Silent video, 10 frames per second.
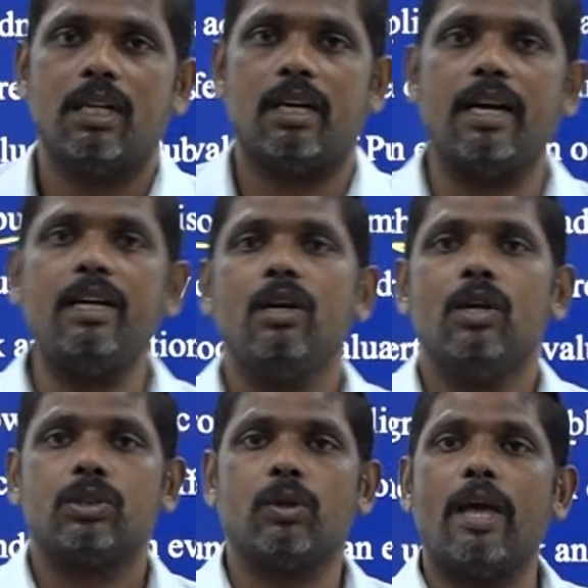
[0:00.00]
Right?
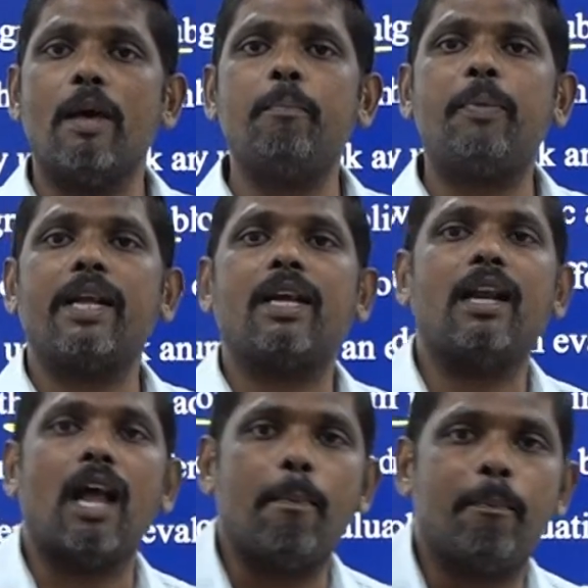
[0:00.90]
So
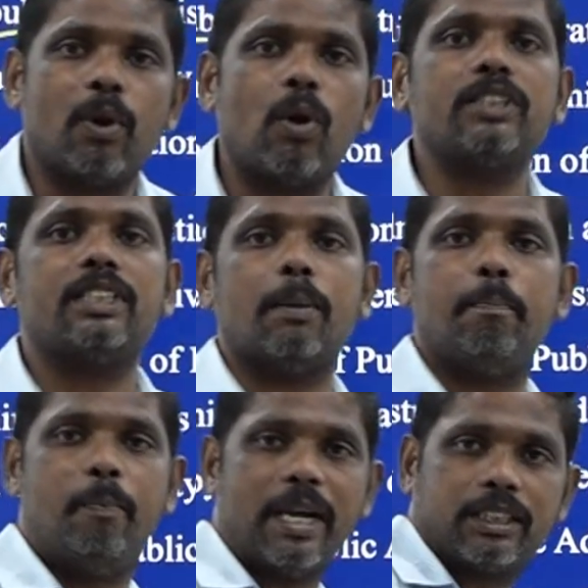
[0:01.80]
empirical approach is the
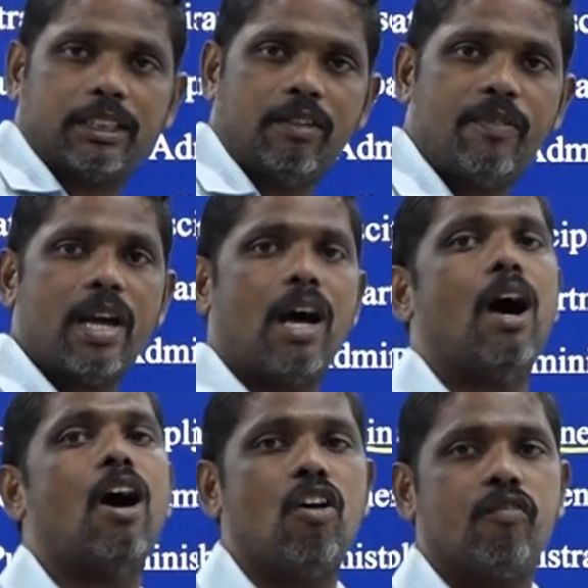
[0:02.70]
best way
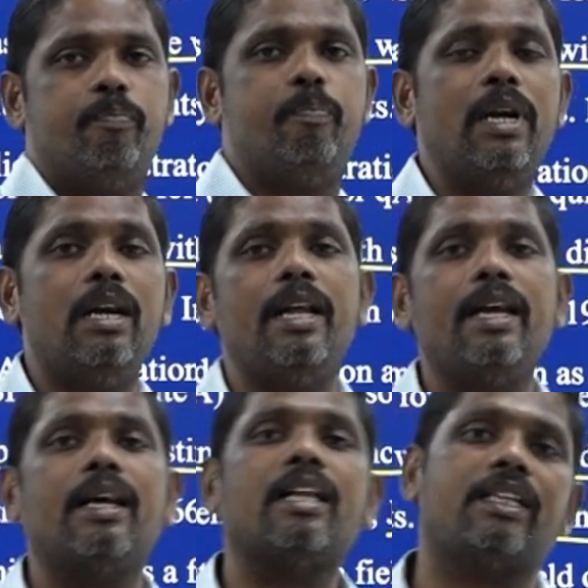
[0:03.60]
of
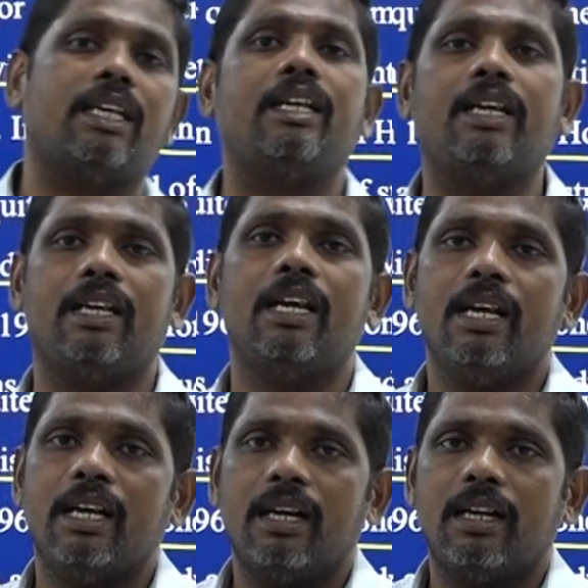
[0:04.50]
building a theory.
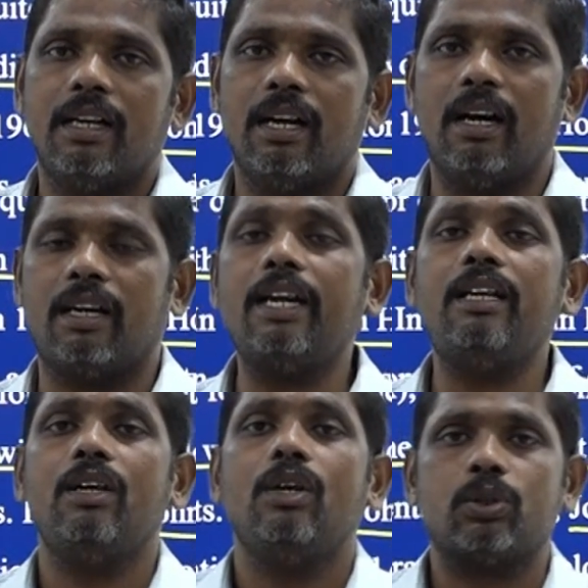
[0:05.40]

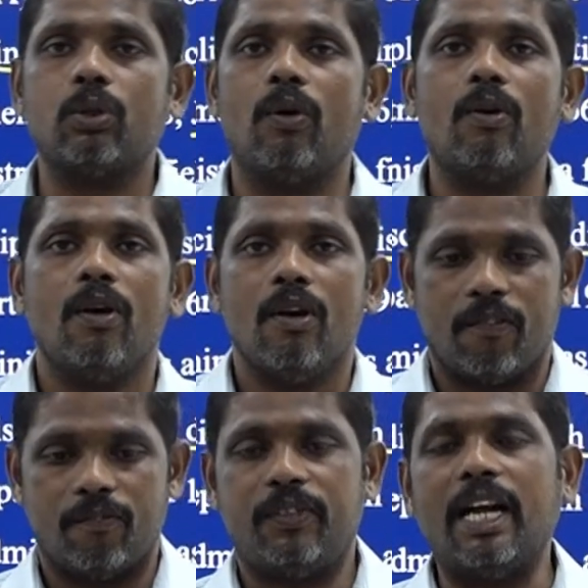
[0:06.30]
Alright? So
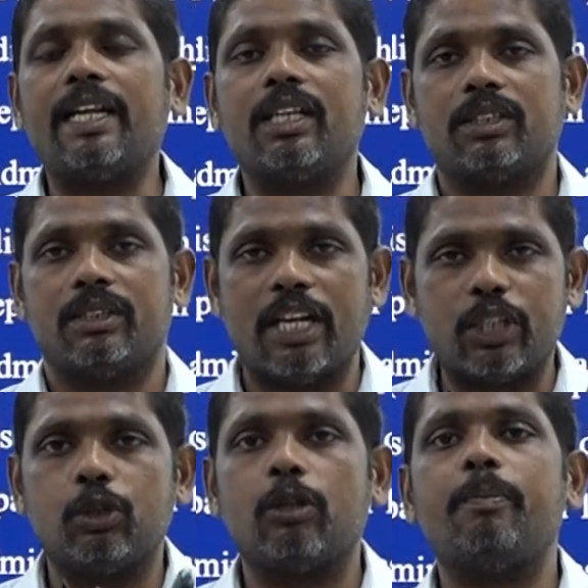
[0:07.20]
that is, there
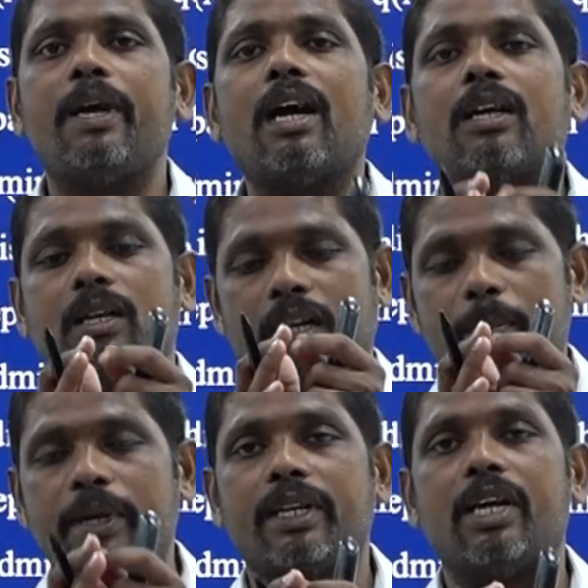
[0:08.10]
should be a
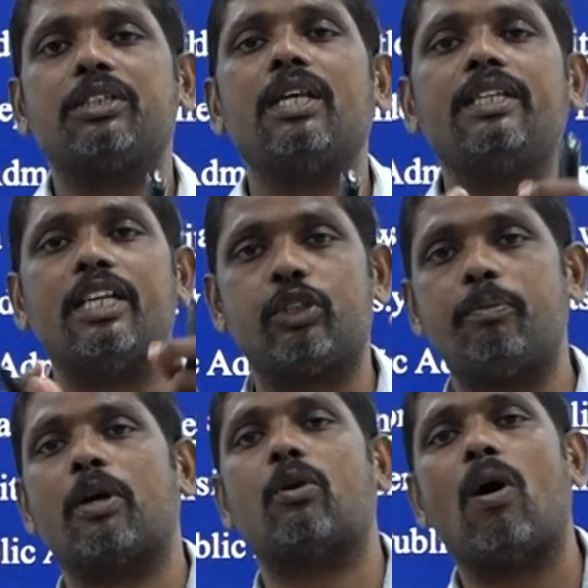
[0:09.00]
communication, there should
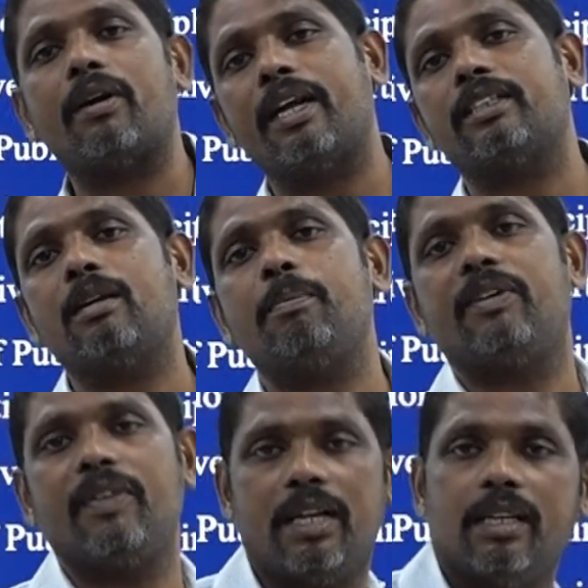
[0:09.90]
be a coordination
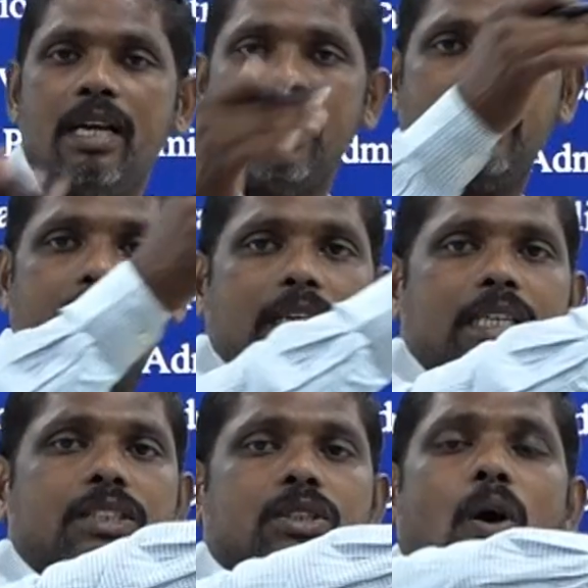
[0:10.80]
between
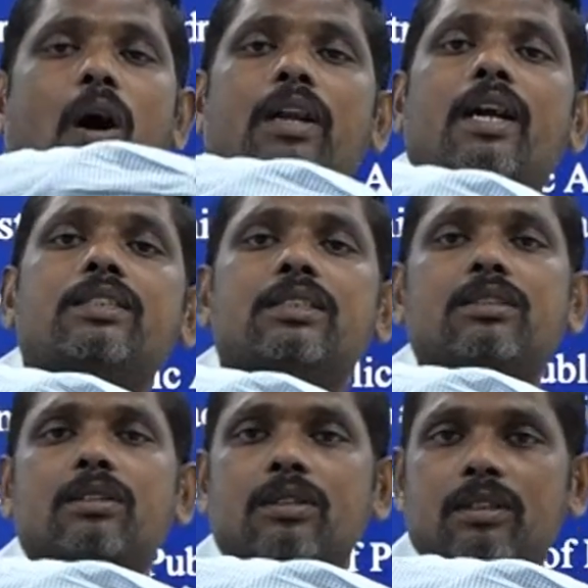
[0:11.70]
the scholars
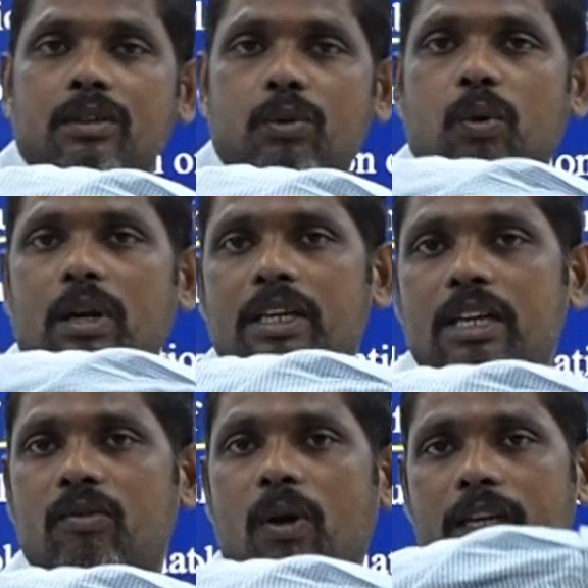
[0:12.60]
who are
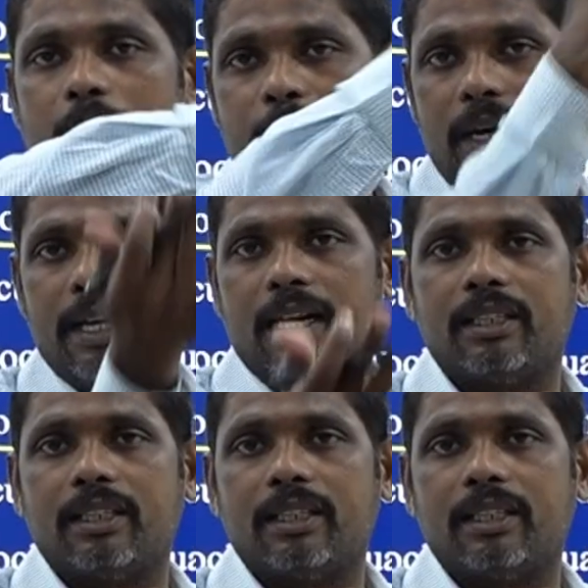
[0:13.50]
involved in building a